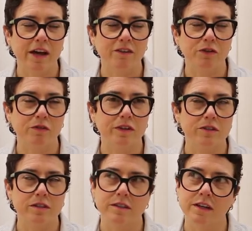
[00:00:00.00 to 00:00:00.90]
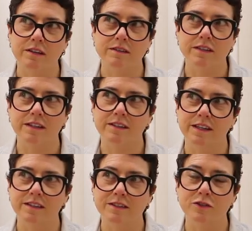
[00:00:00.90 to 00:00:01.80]
I don't know if I should tell tell it
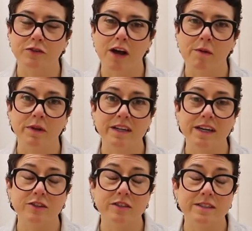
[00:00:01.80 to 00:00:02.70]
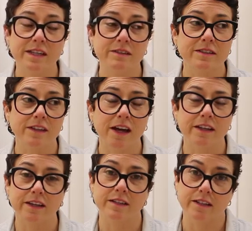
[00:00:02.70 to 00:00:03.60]
like this or not, but he actually sounds a
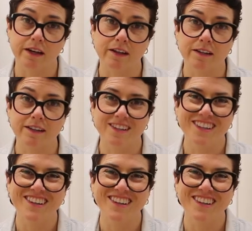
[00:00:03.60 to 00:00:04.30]
lot like Adele